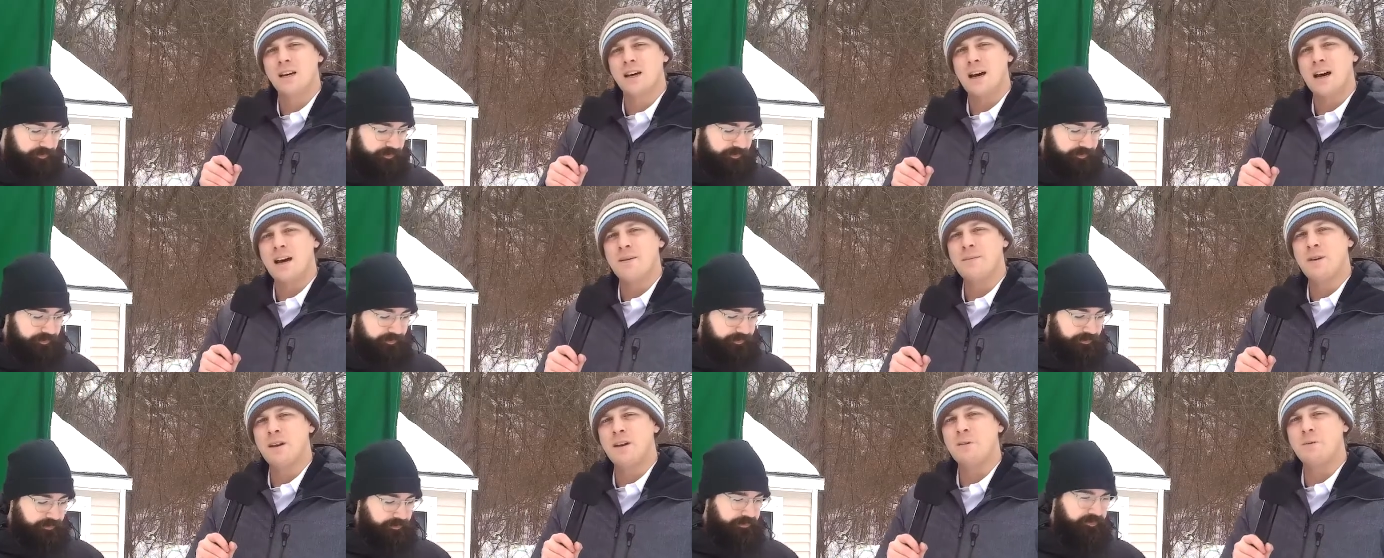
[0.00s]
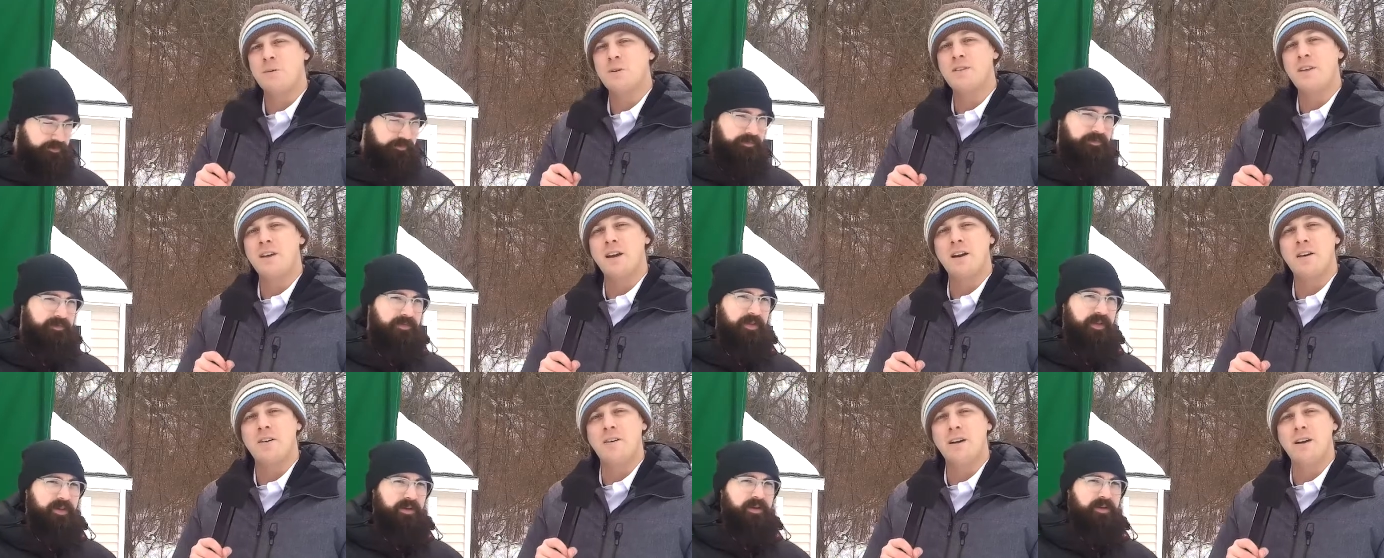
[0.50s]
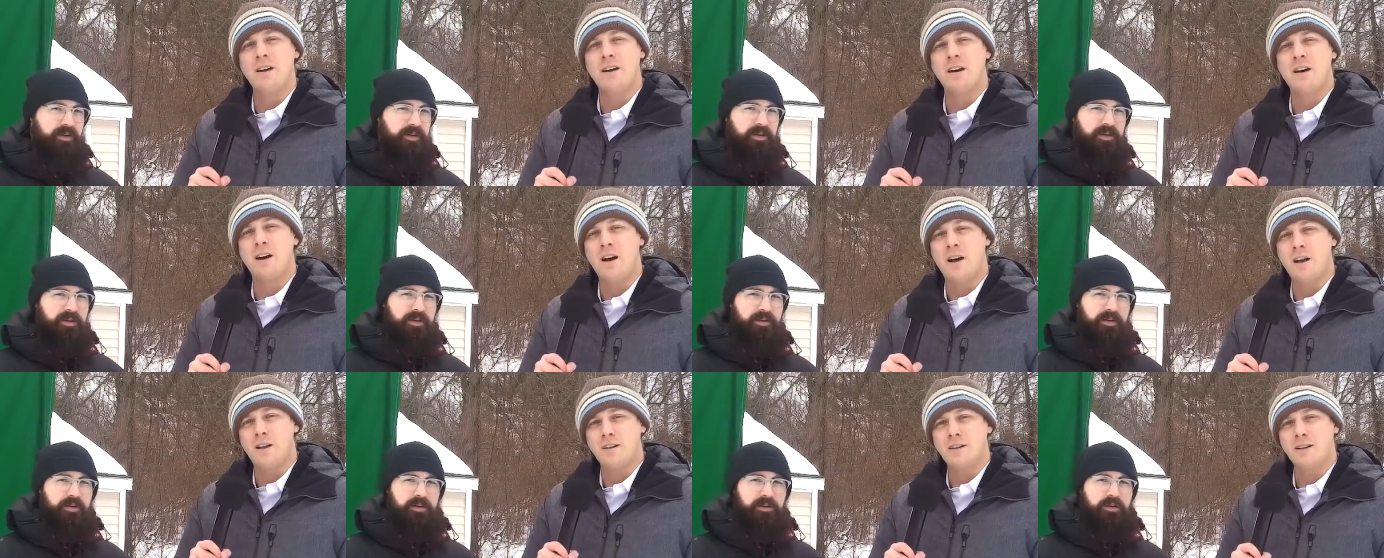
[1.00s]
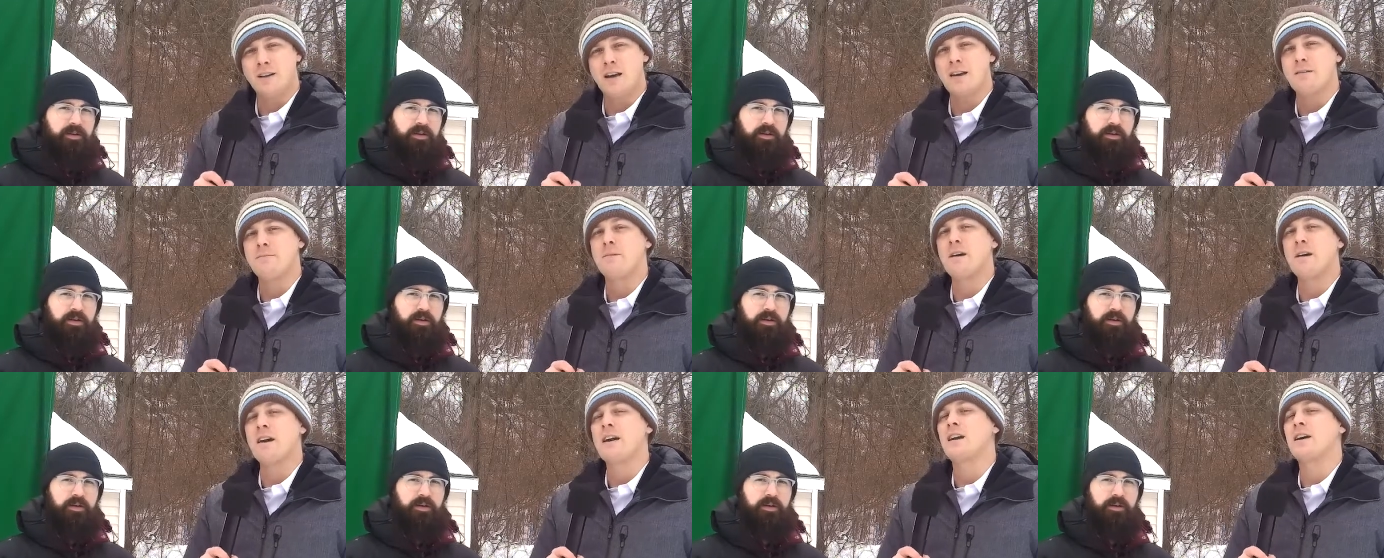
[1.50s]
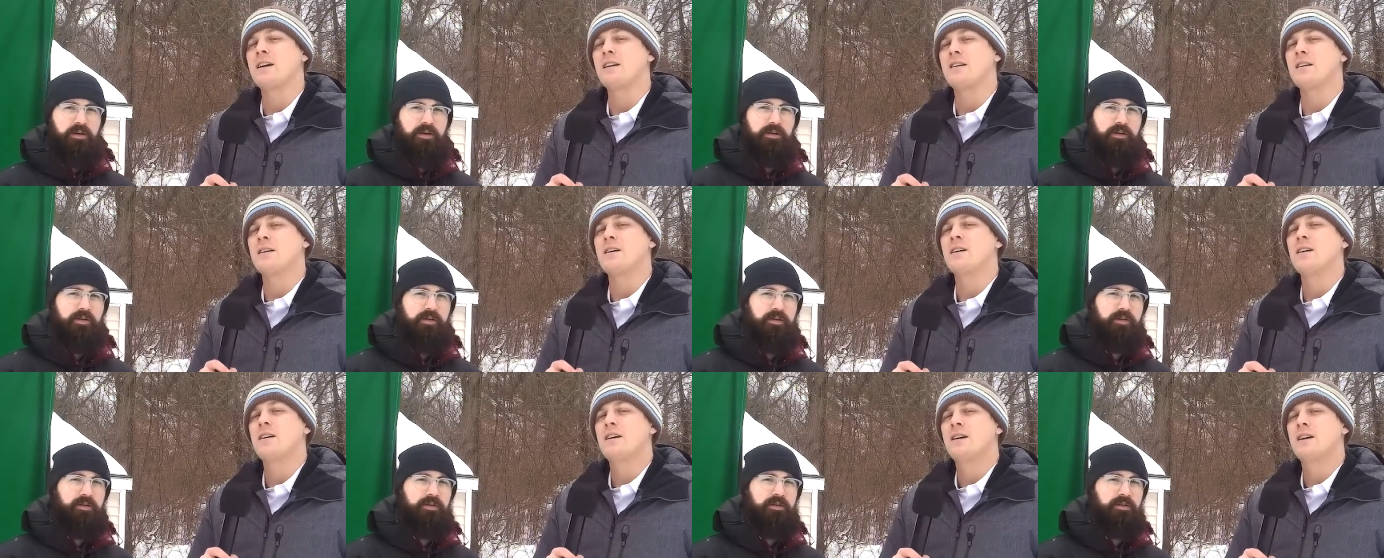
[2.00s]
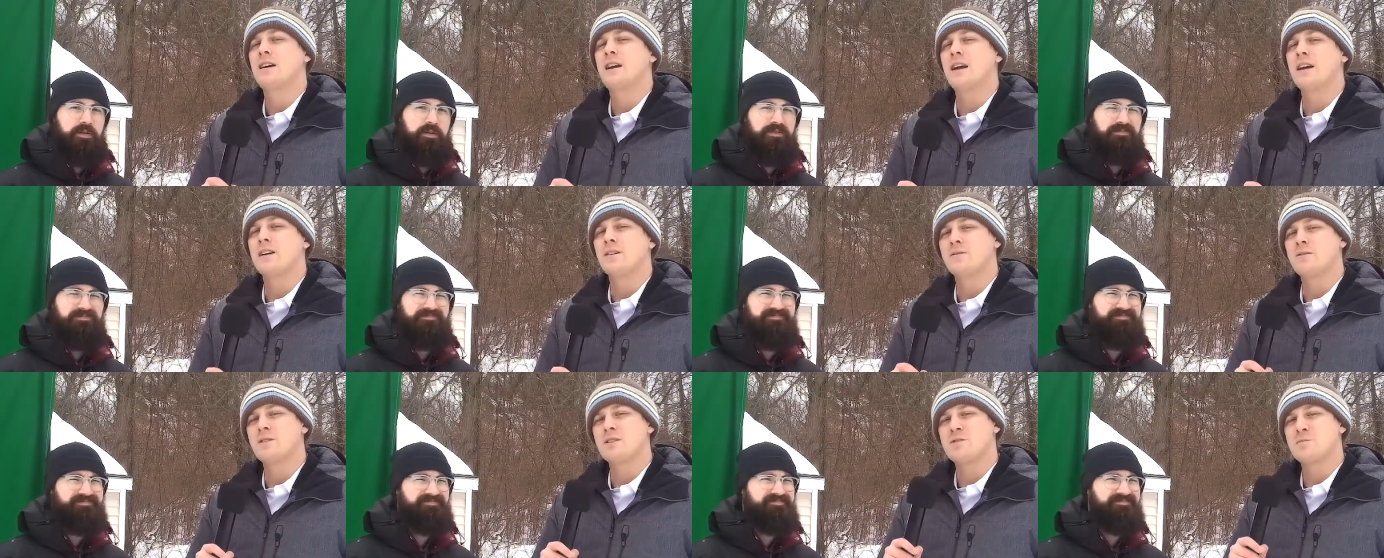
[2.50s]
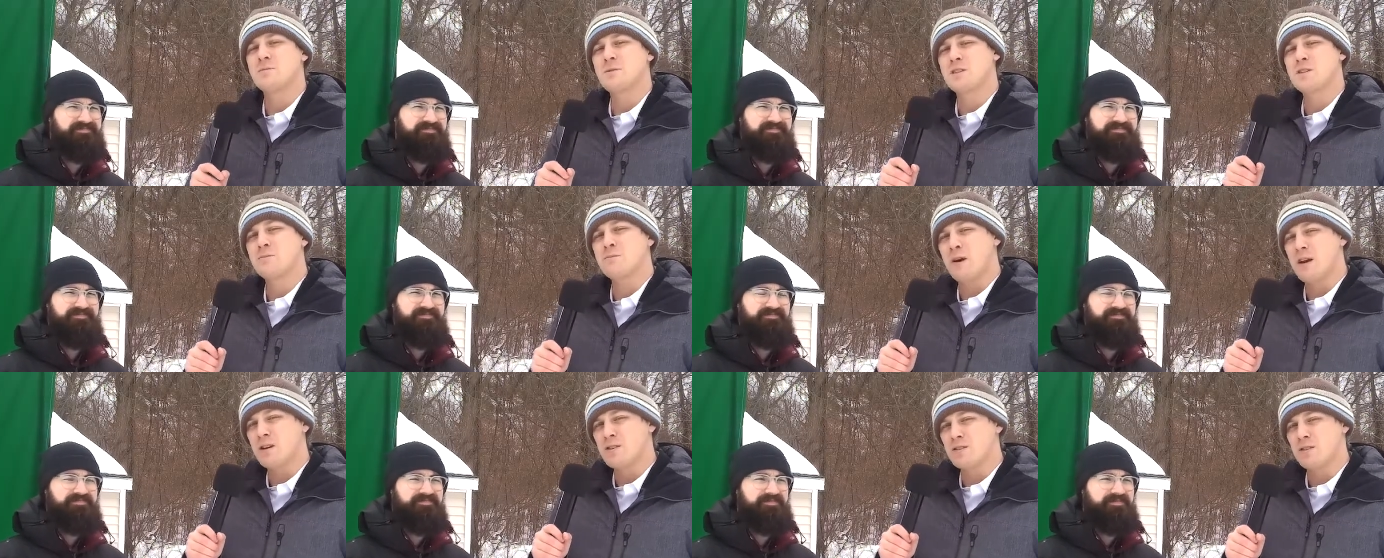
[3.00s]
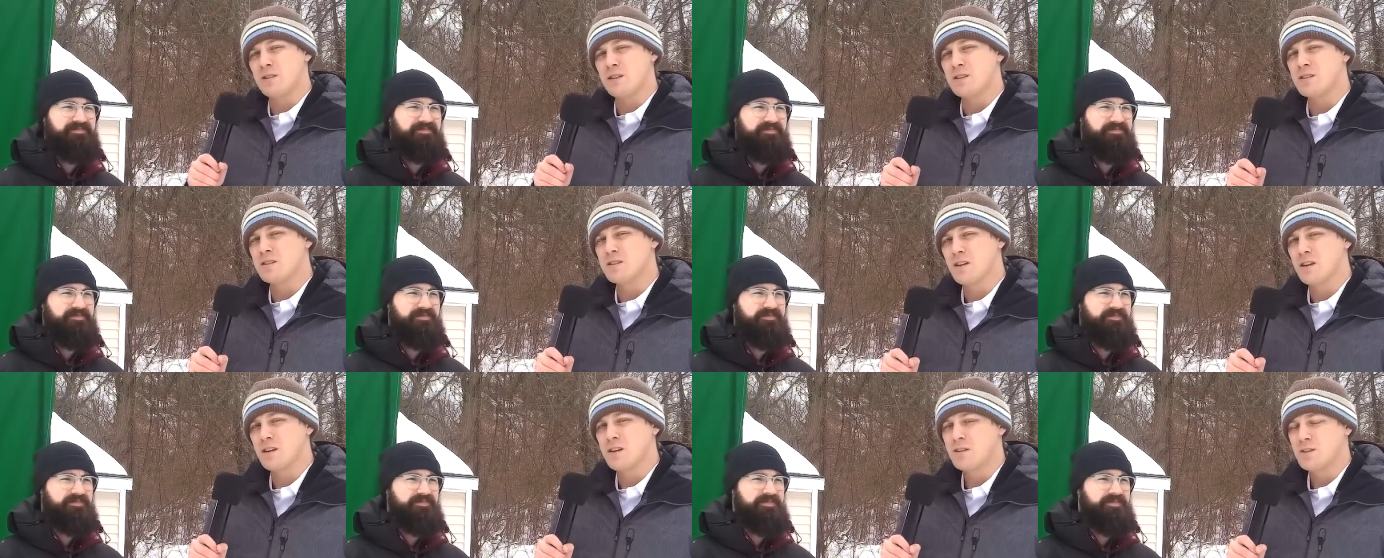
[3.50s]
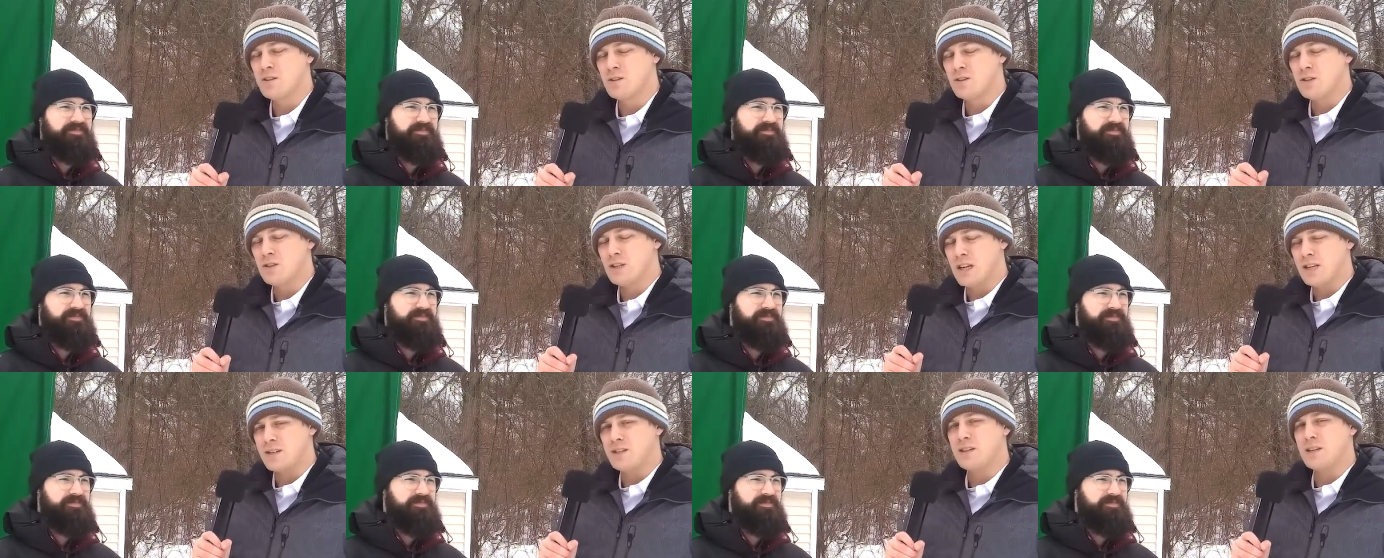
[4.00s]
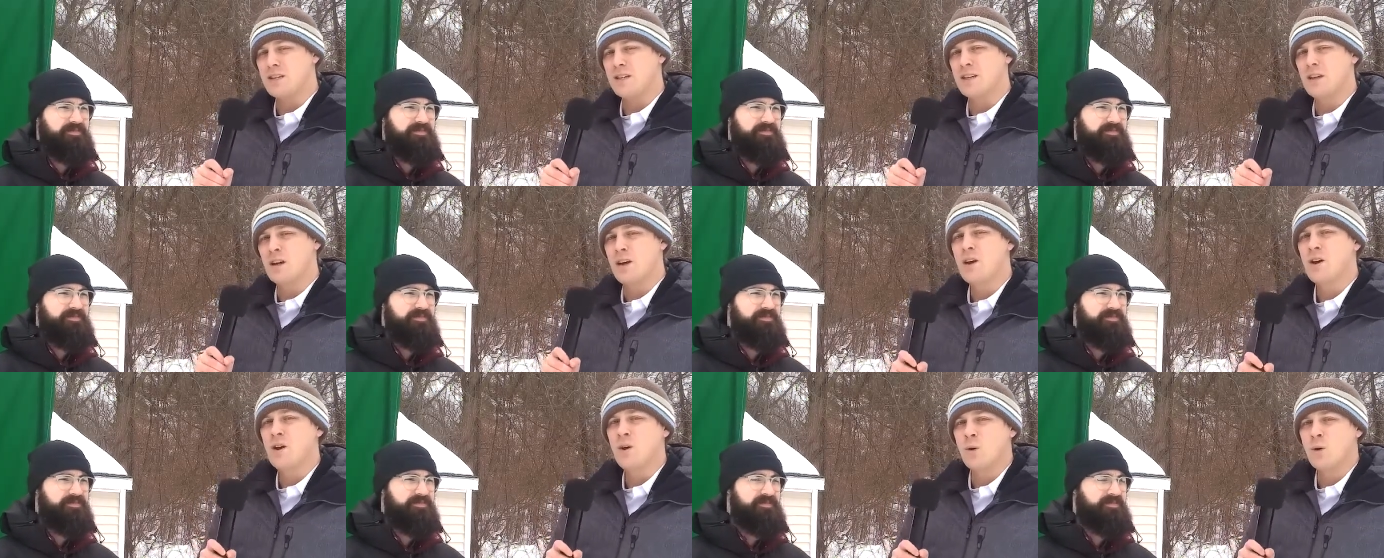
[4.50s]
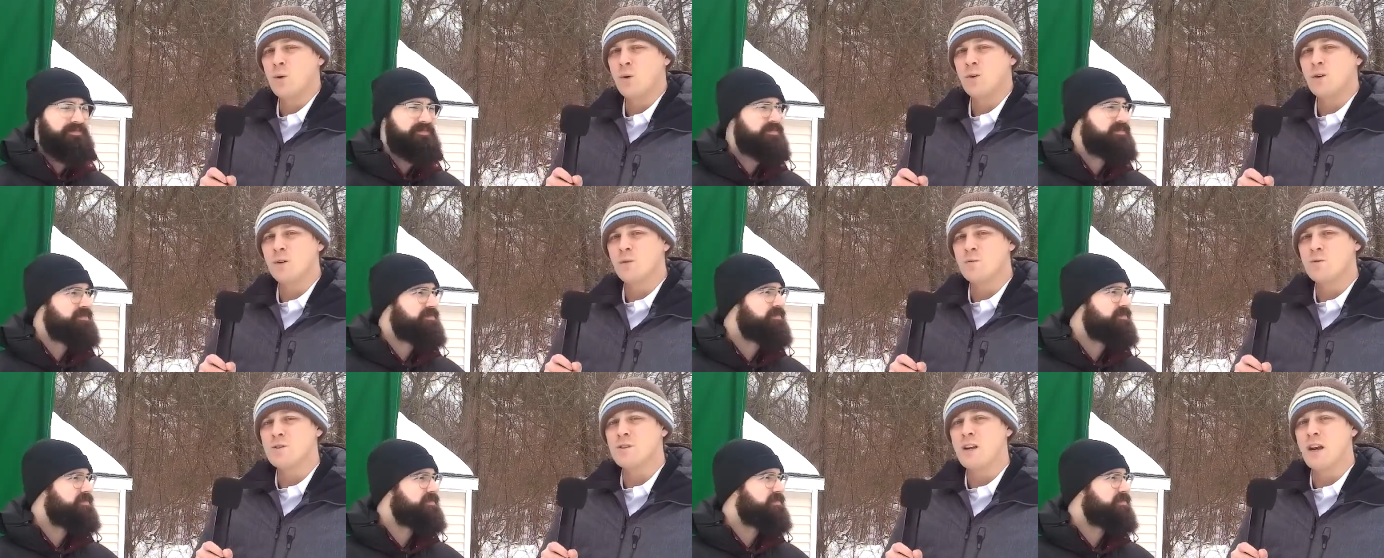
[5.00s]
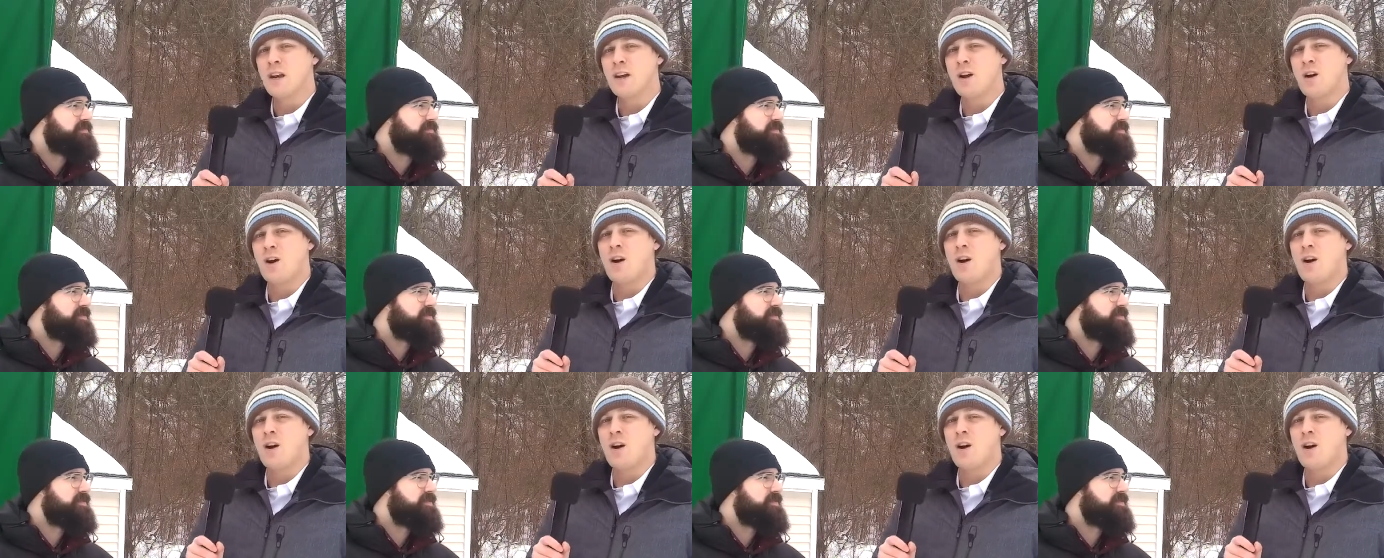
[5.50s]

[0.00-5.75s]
Speaker 1: I'm here with Area Holiday Man and Christmas specialist Jesse, who can recite